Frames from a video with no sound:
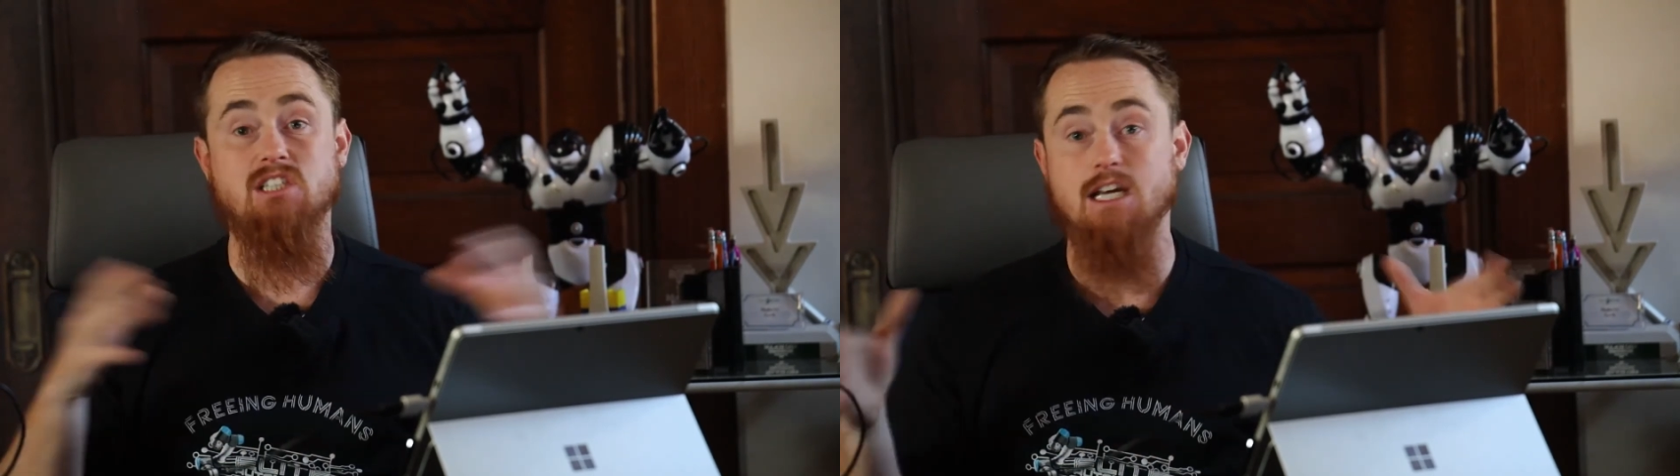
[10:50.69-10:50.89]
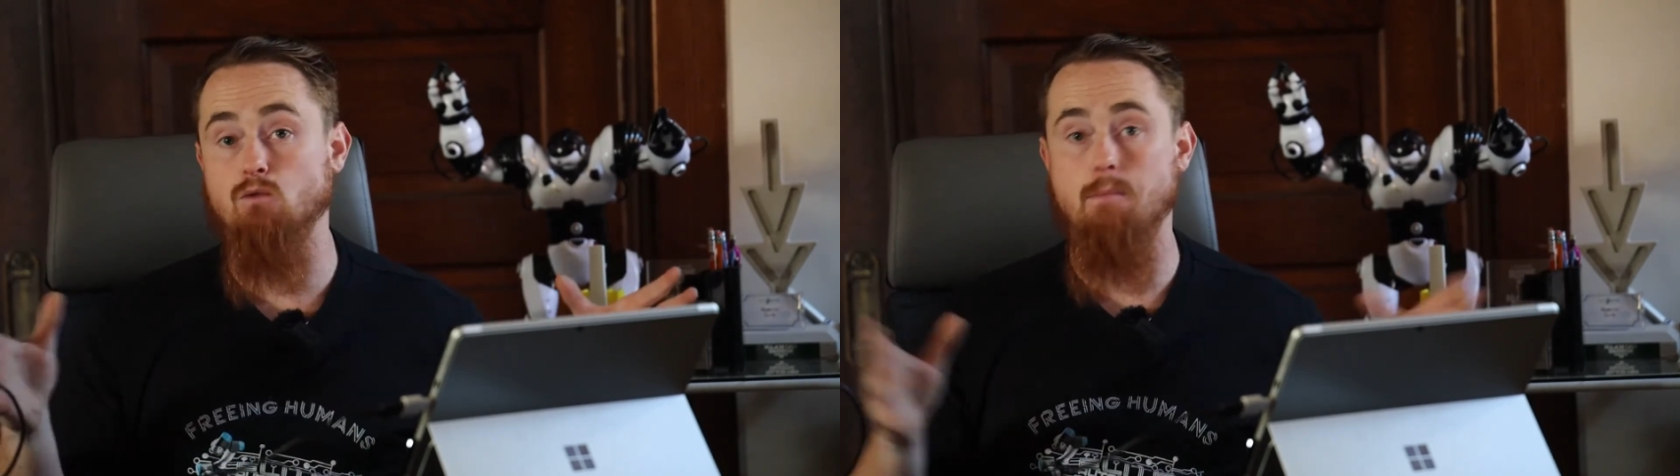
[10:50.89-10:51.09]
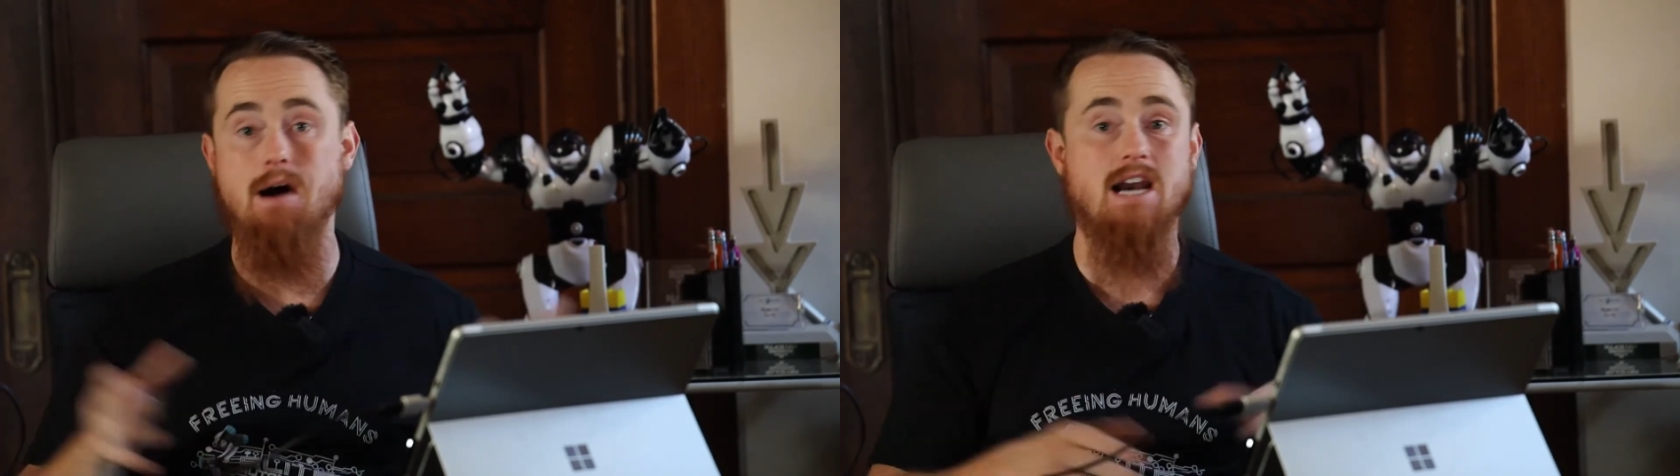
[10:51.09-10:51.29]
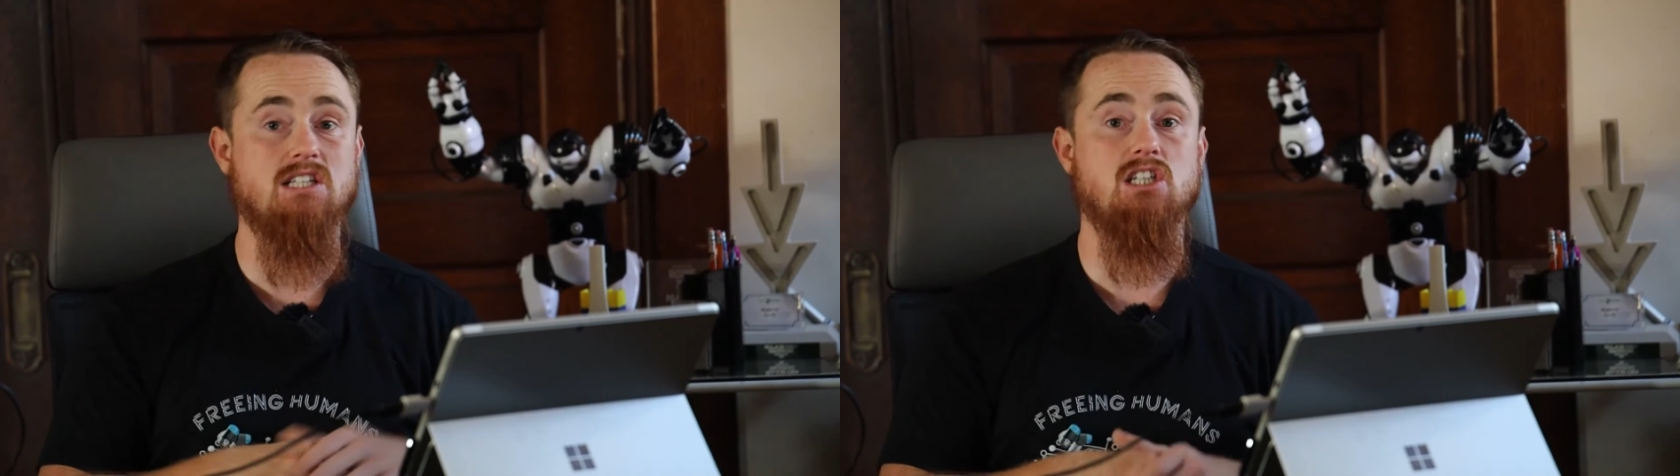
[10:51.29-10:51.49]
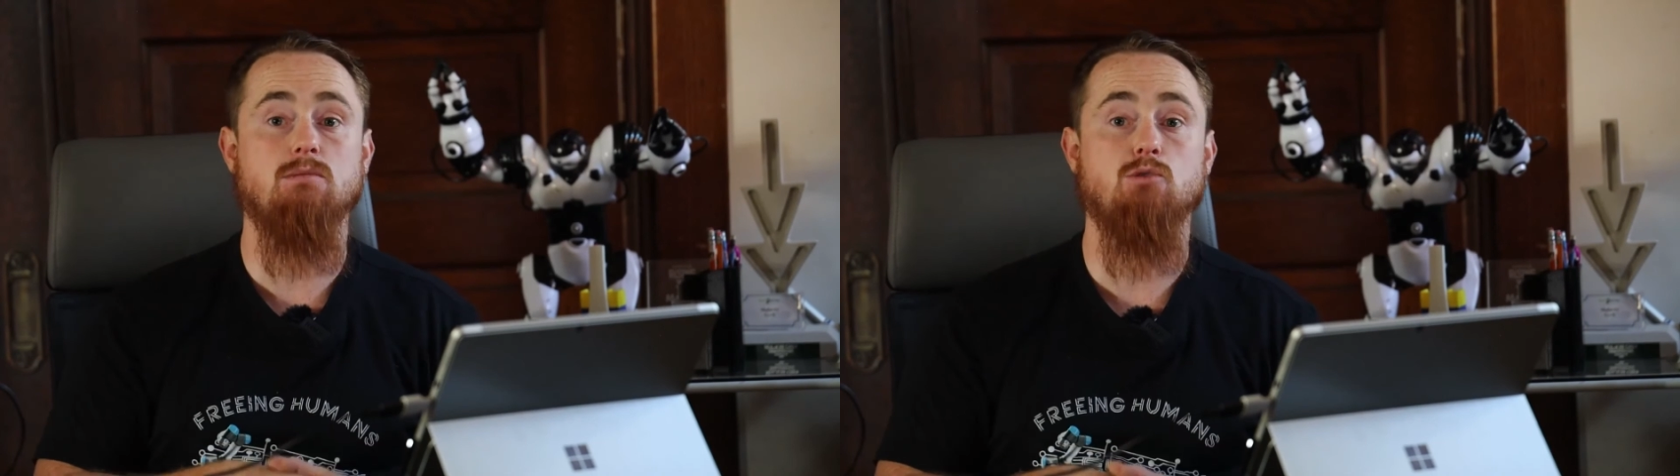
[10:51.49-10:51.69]
10
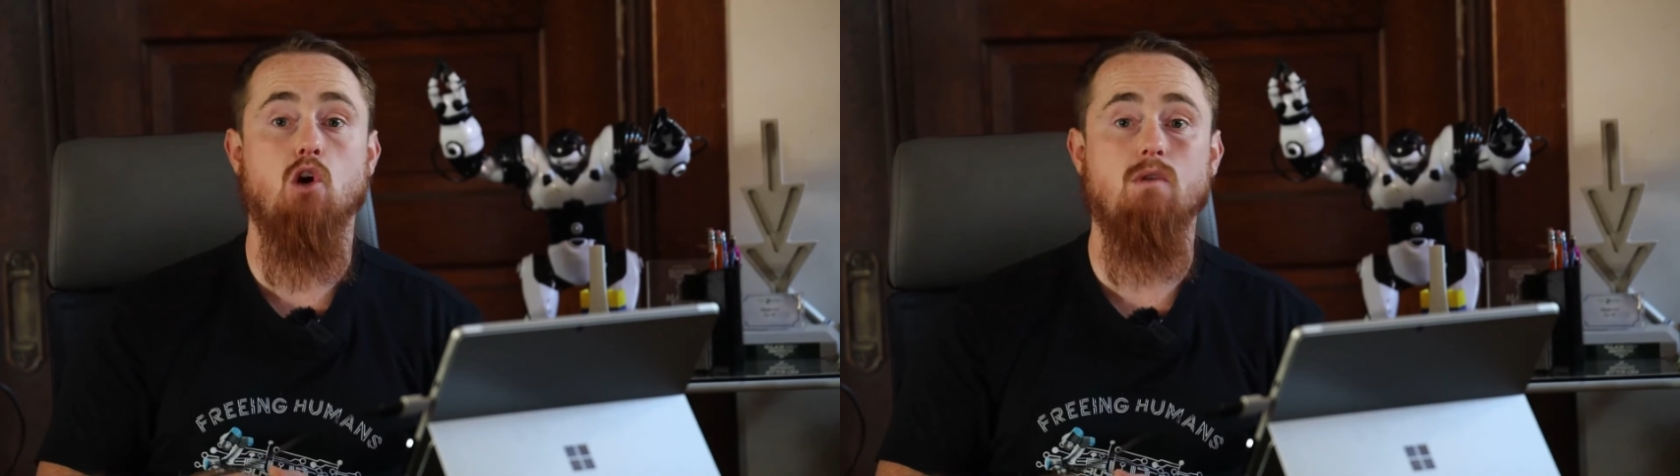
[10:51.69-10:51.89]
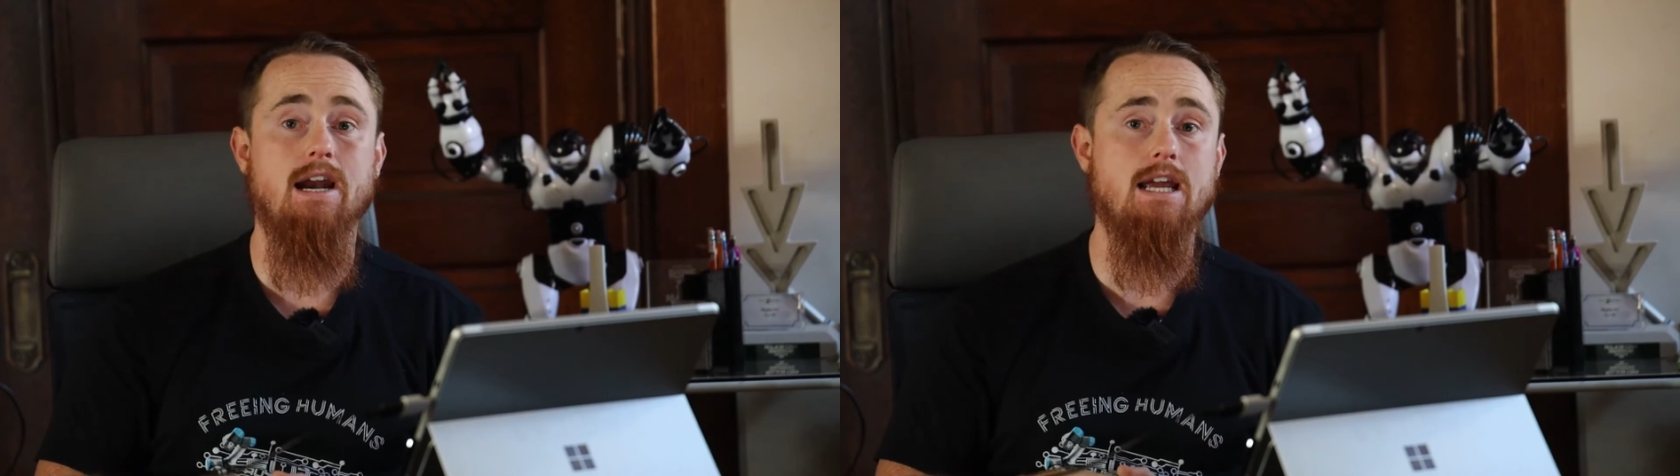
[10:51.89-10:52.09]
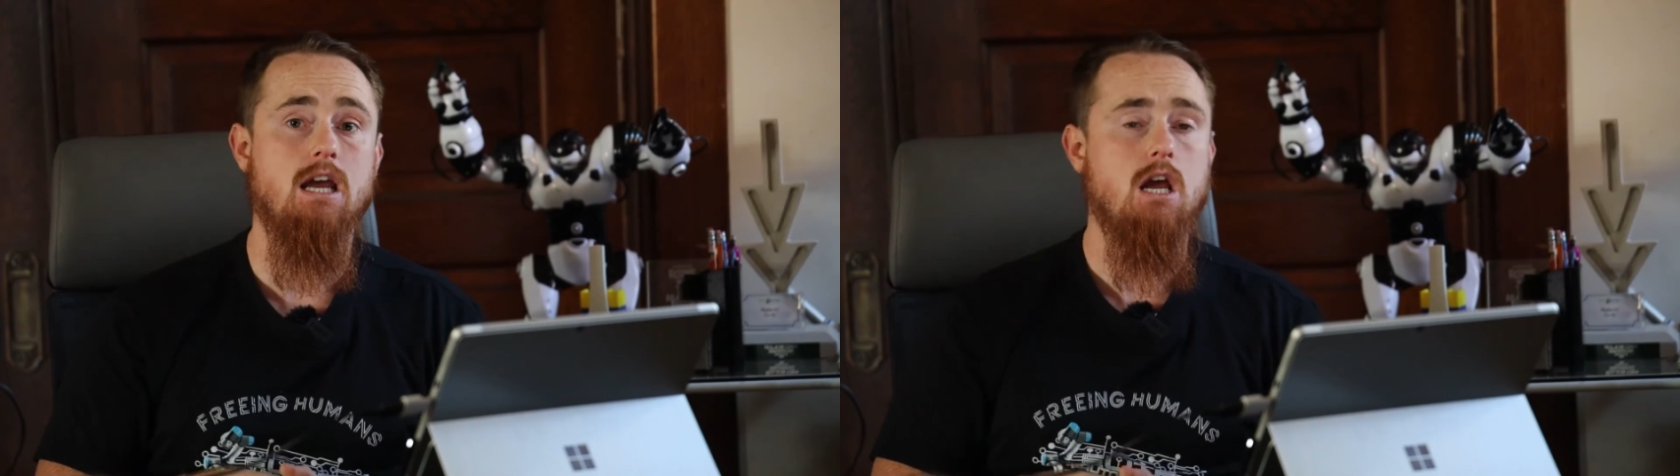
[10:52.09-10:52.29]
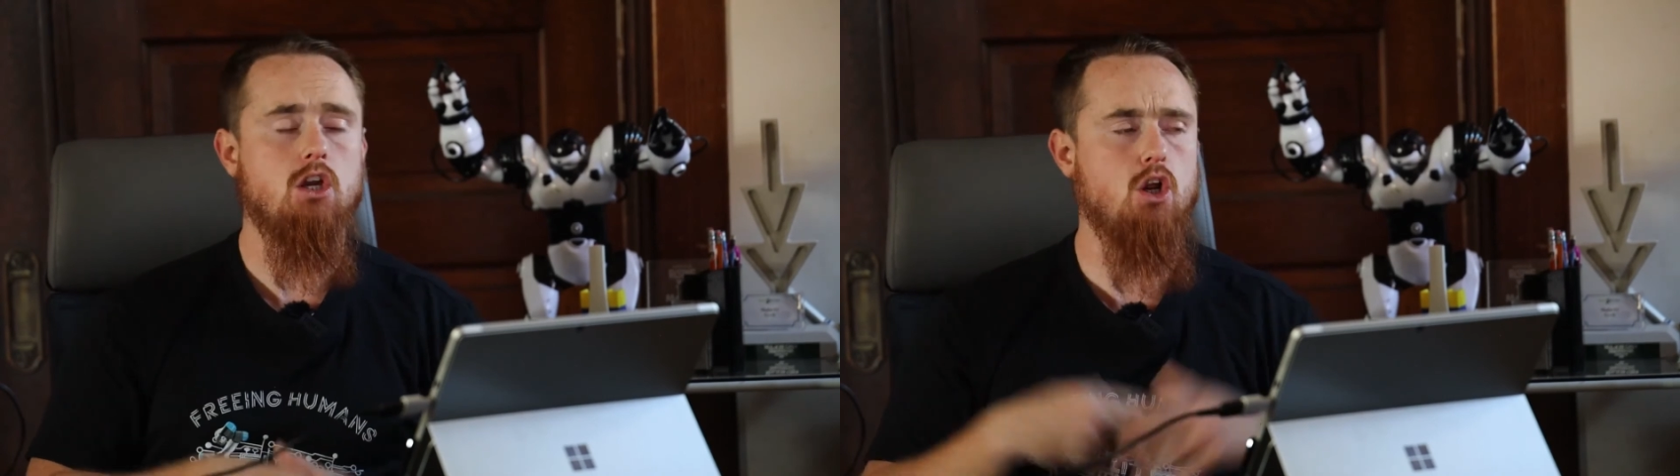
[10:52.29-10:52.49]
robotic systems already,